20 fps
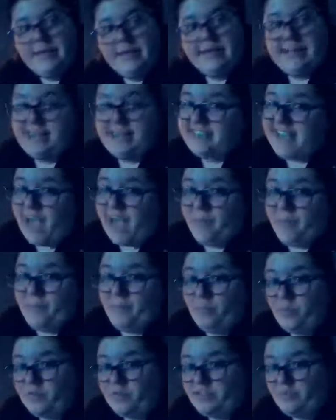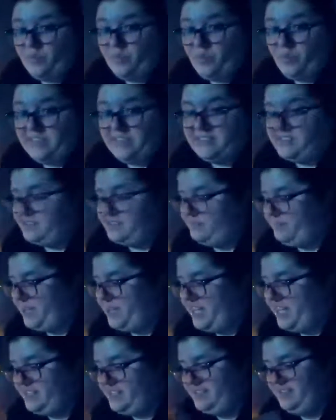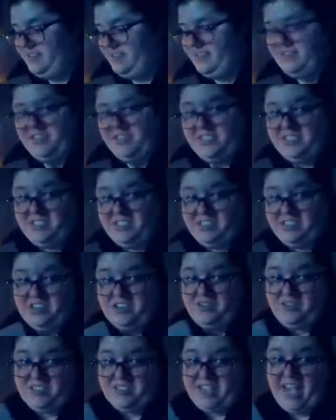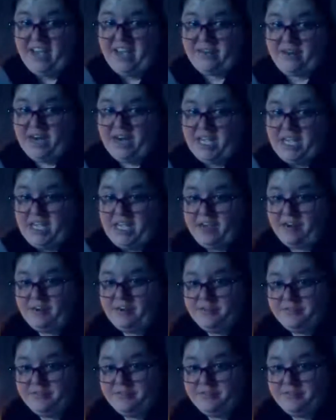And that's happened more than once. Plus, this is cute as heck right here.